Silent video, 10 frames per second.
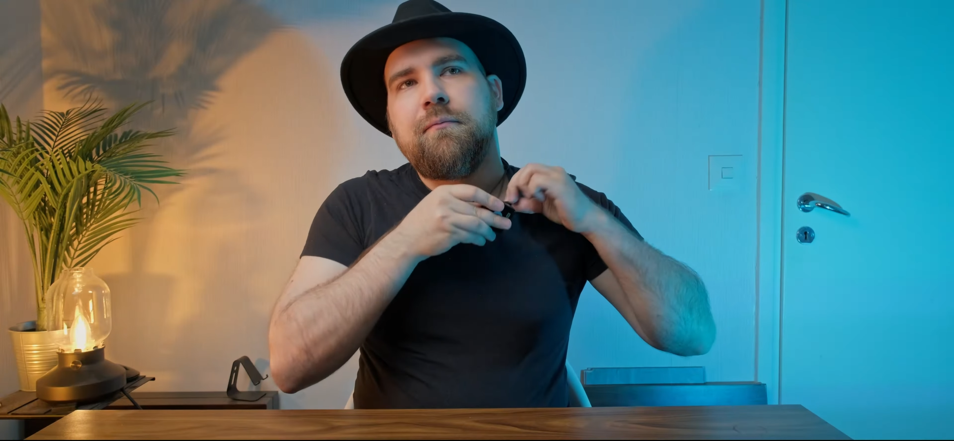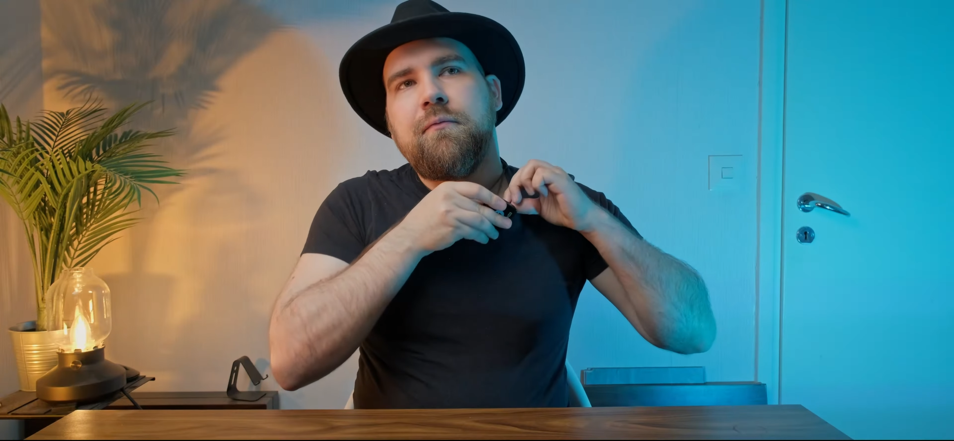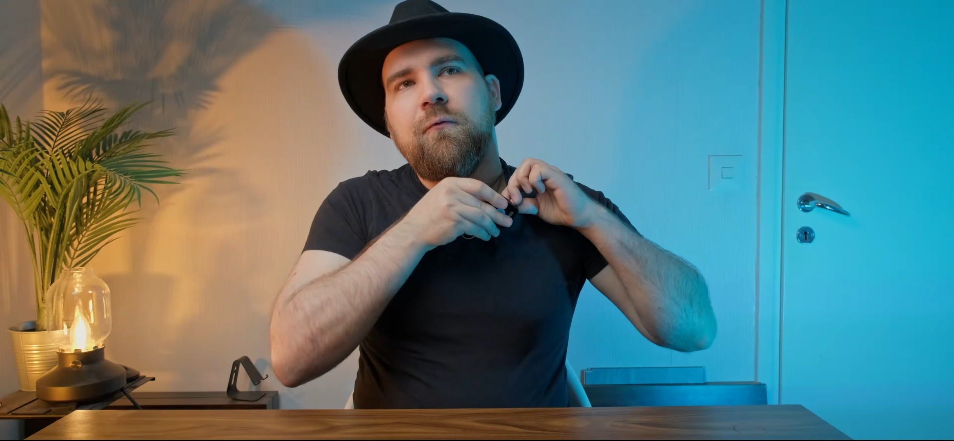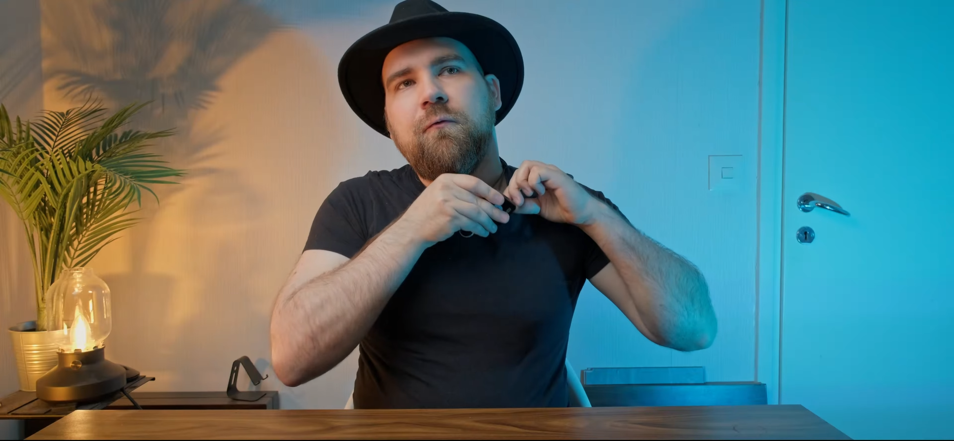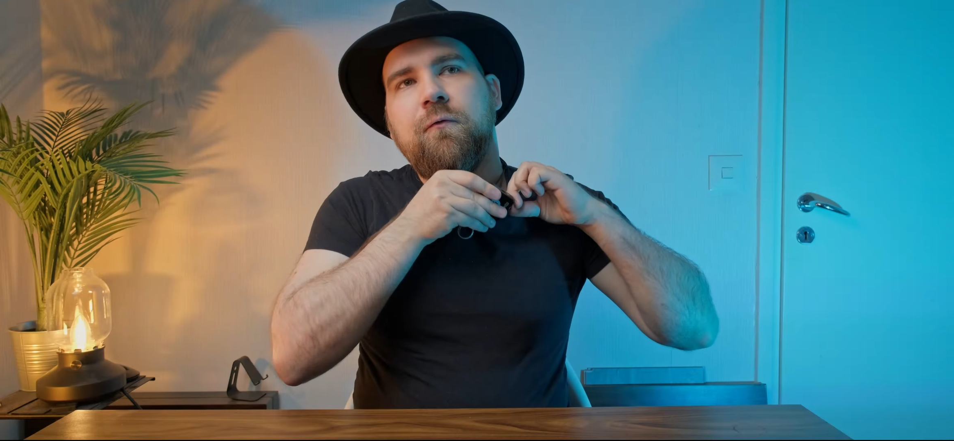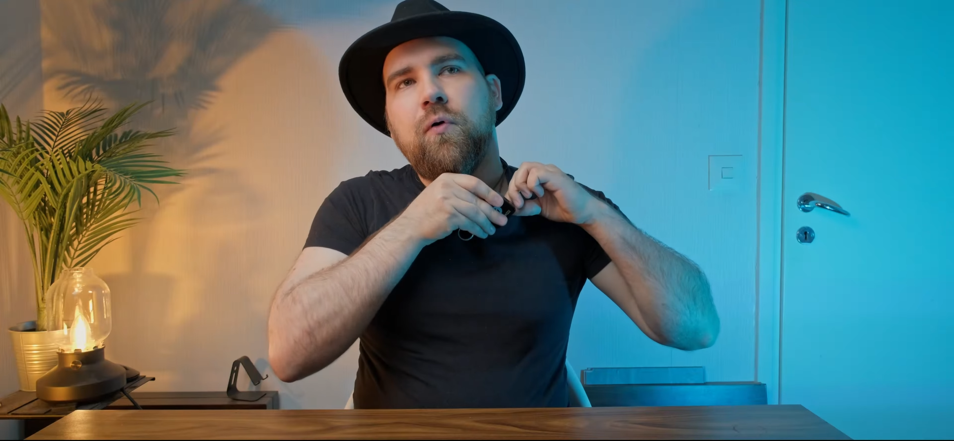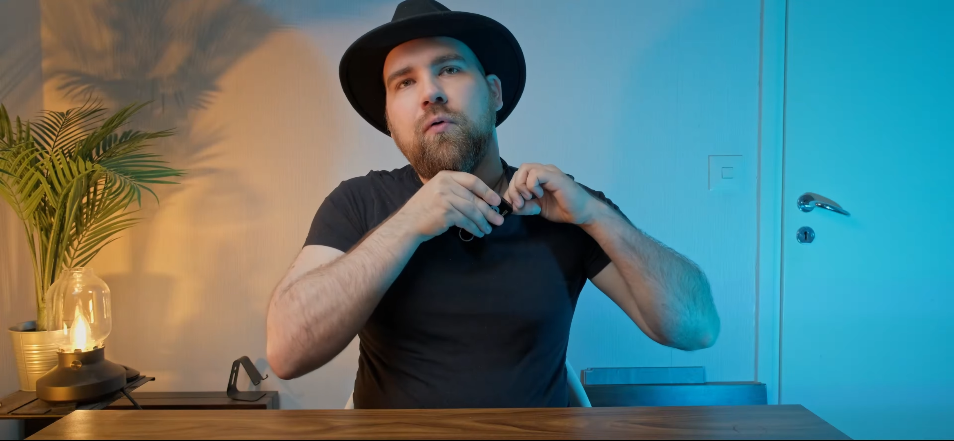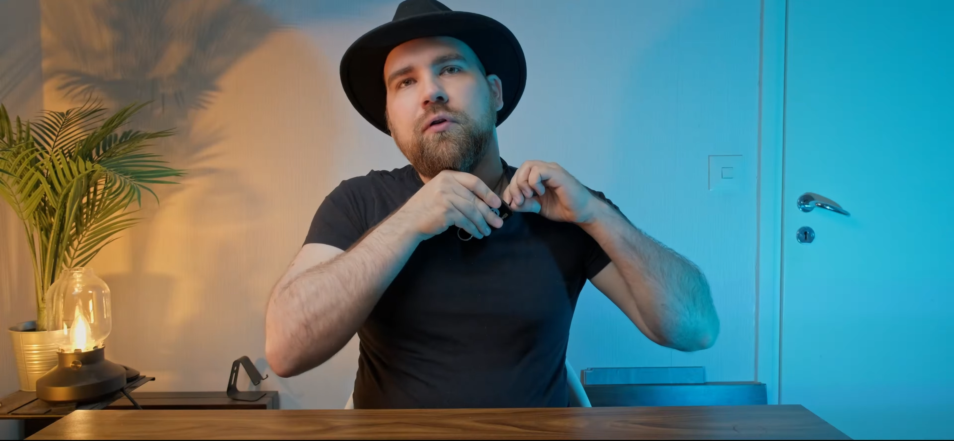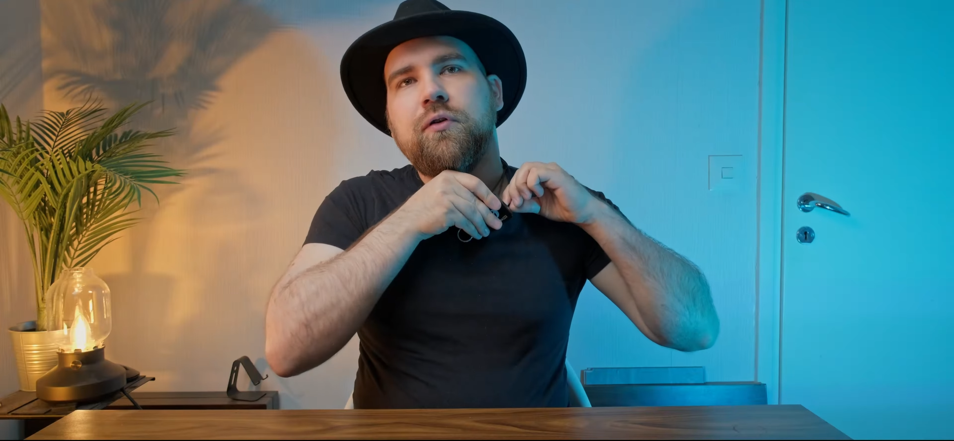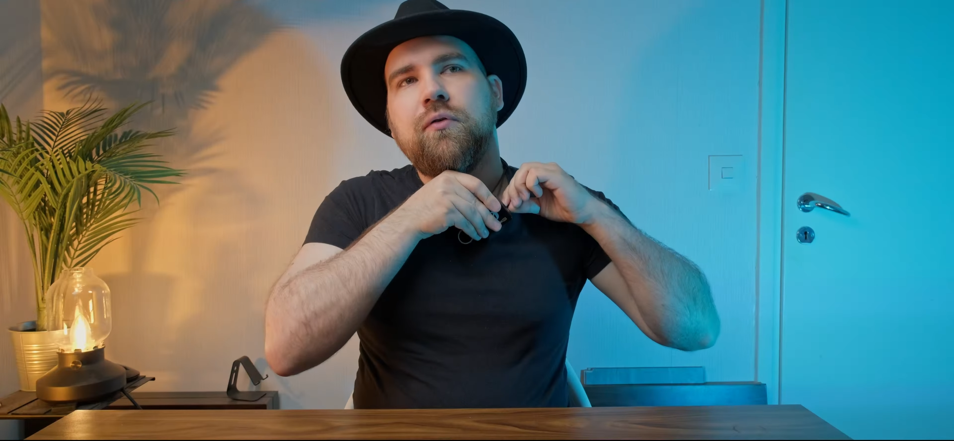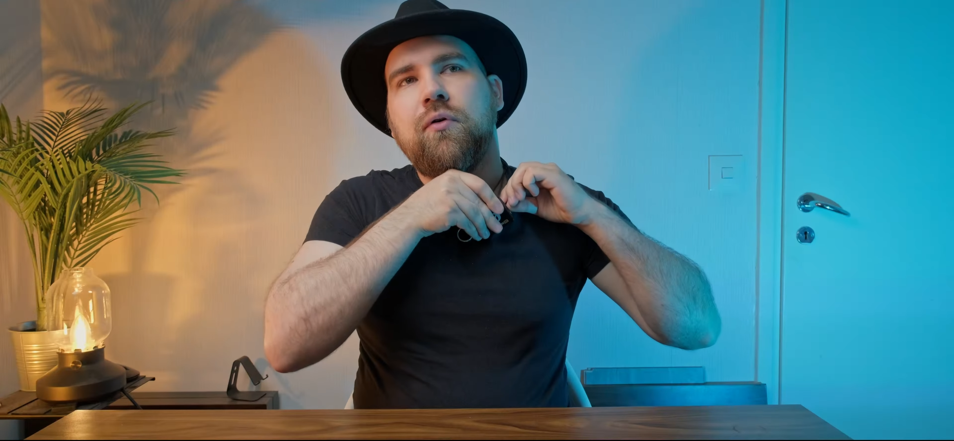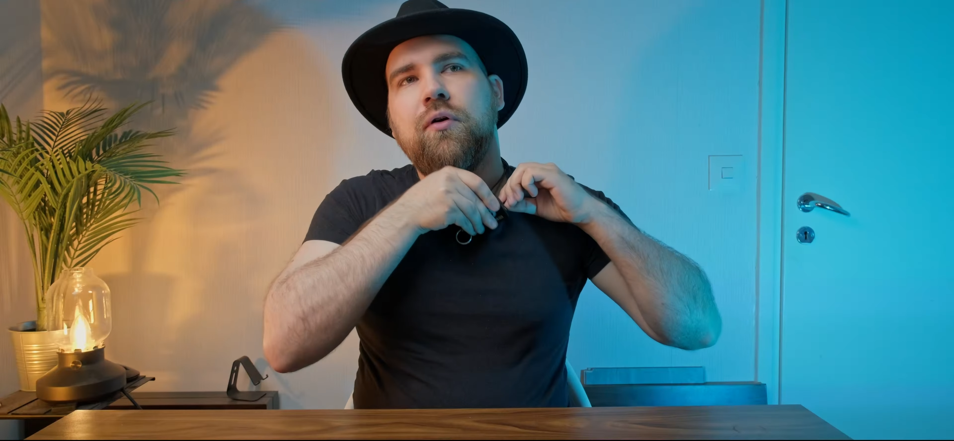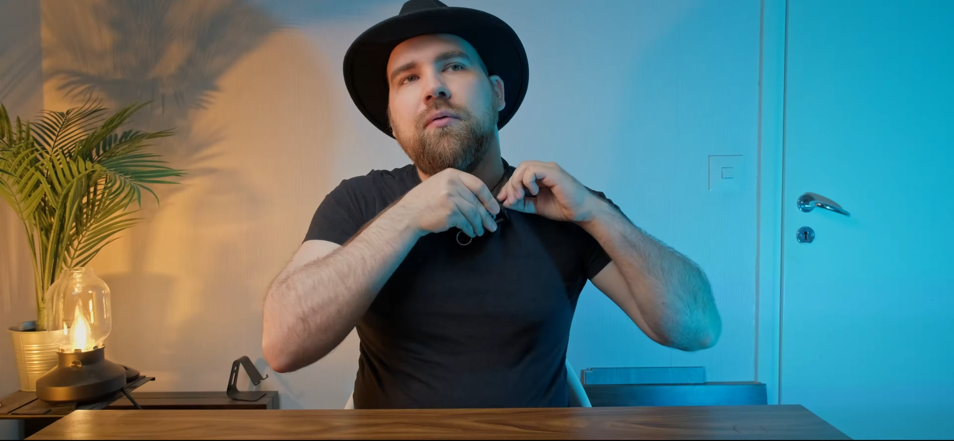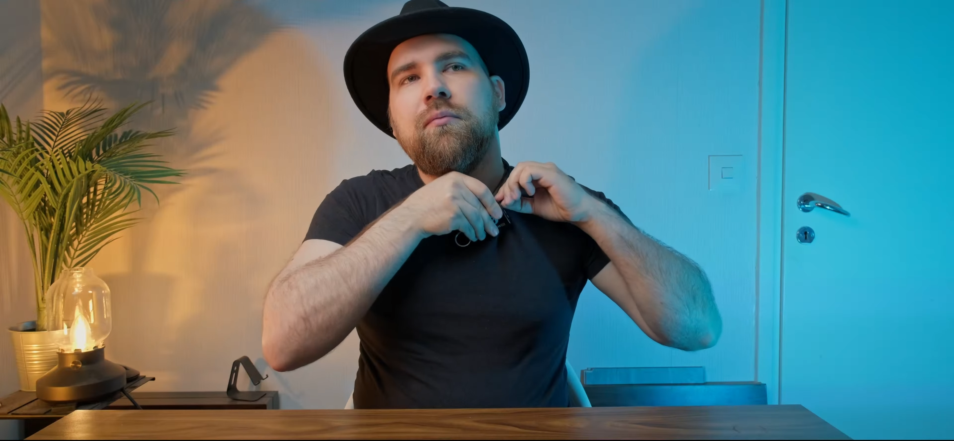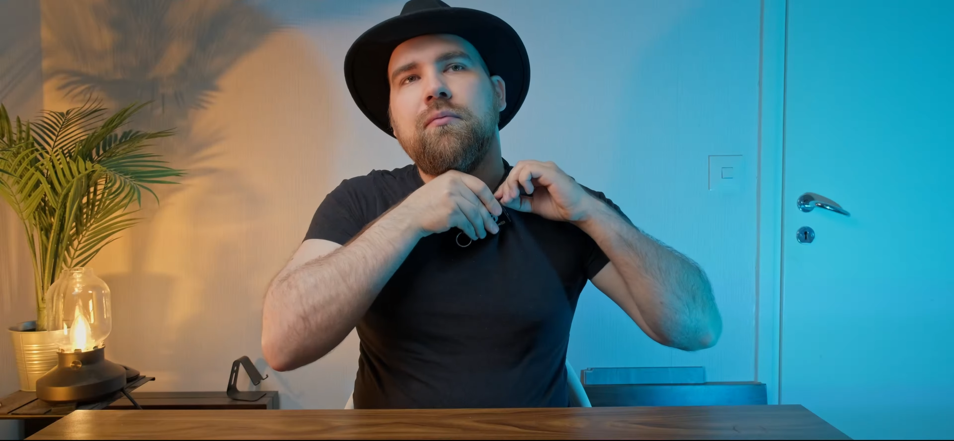fold or